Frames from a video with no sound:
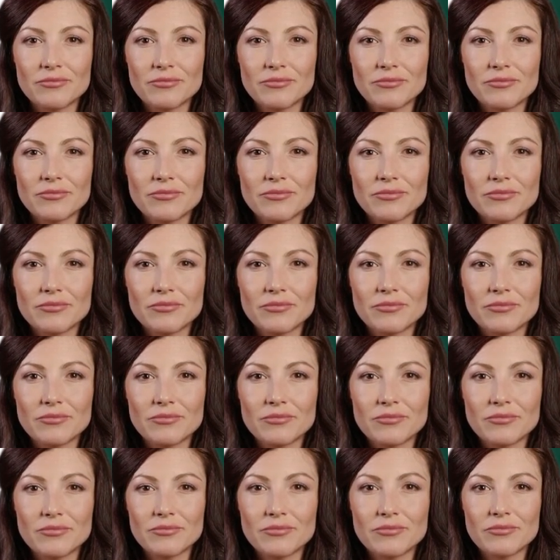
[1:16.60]

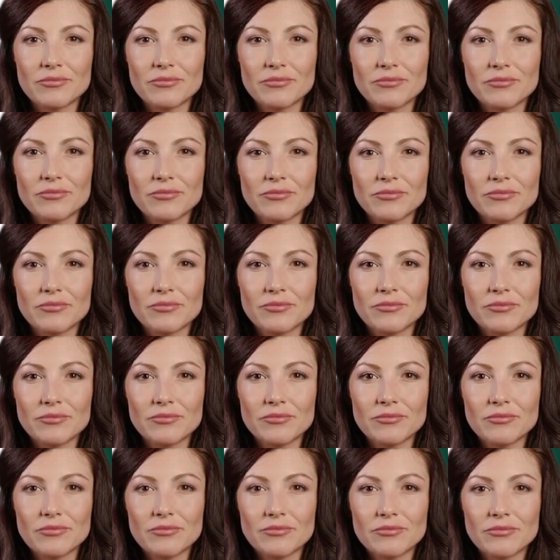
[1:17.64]

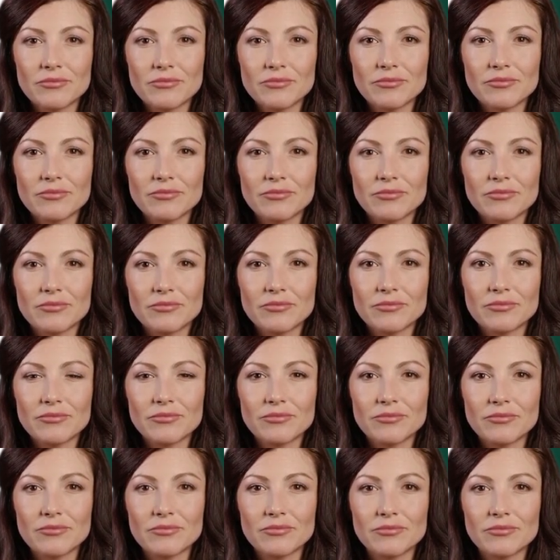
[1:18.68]

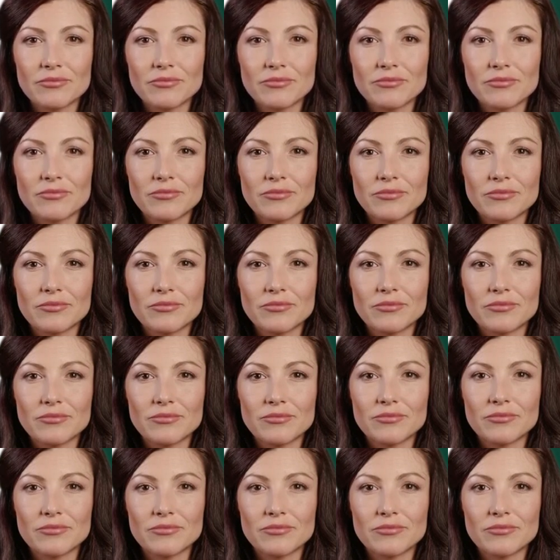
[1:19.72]
[no speech]